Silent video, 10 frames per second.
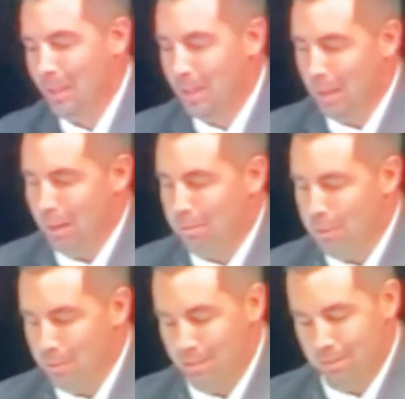a few
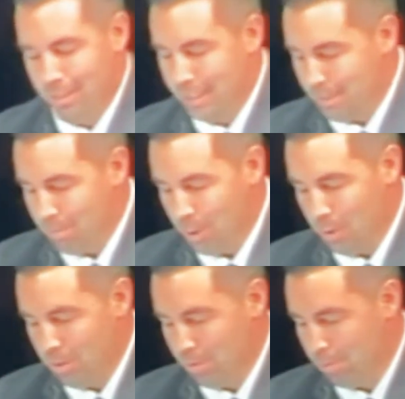different
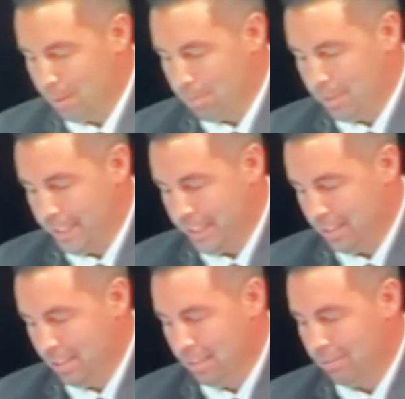modes of preparation,
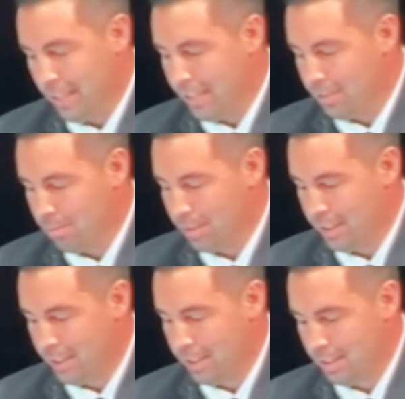writing some
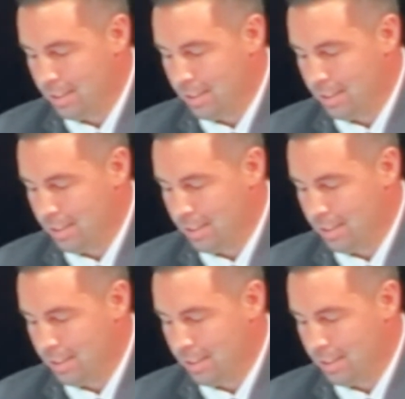things.